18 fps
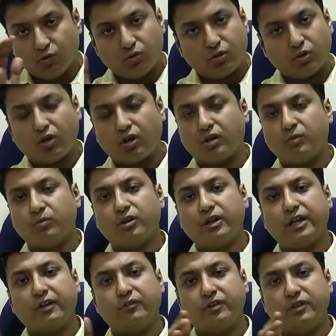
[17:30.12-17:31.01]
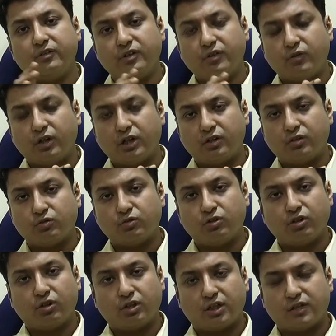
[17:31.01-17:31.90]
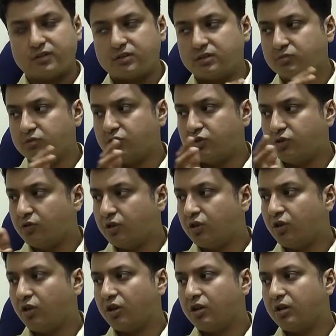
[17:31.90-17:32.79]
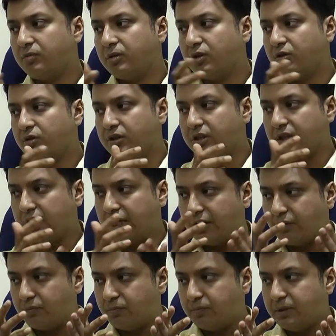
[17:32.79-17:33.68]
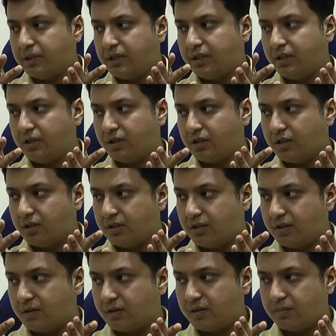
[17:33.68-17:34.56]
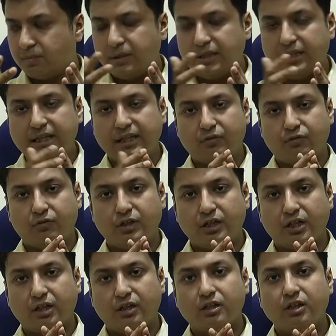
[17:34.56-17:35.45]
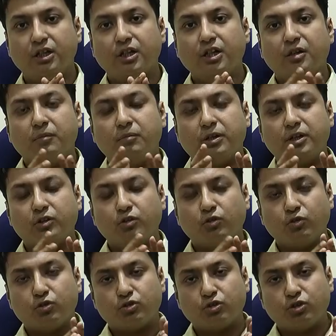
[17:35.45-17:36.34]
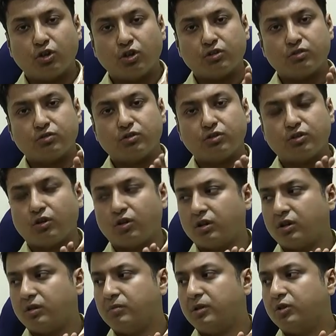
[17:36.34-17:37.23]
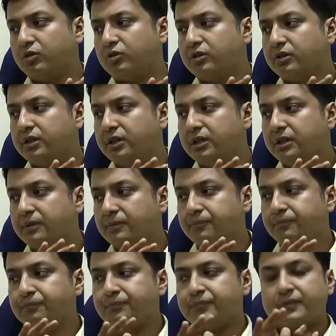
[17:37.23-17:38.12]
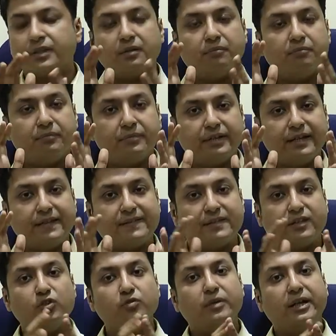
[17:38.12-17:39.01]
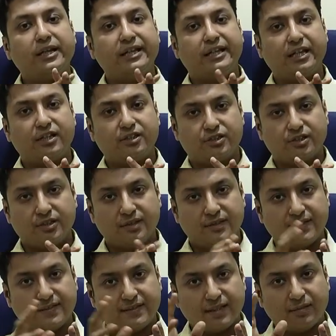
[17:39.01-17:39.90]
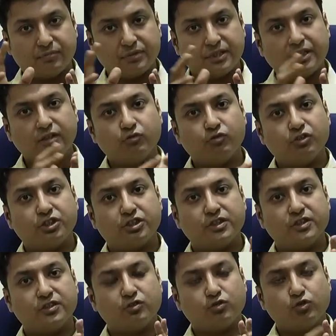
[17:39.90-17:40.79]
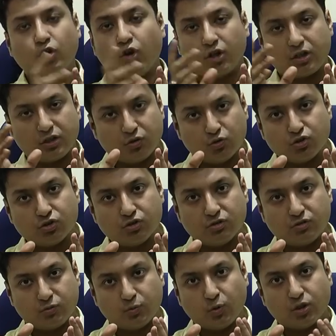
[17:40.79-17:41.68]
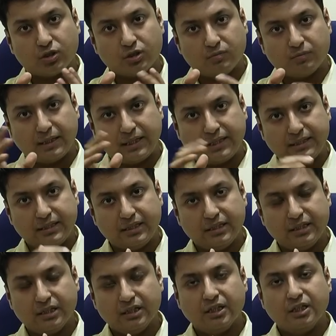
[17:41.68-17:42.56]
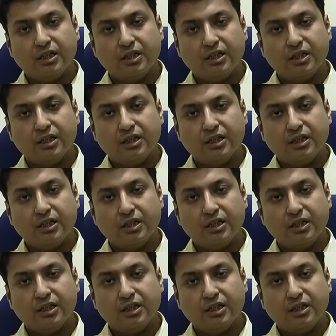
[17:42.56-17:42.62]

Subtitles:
talk about FEV1 to your customers, you will talk about the FP, this PEFER, but you should also talk about the rescue medication. This is something which is not spoken by the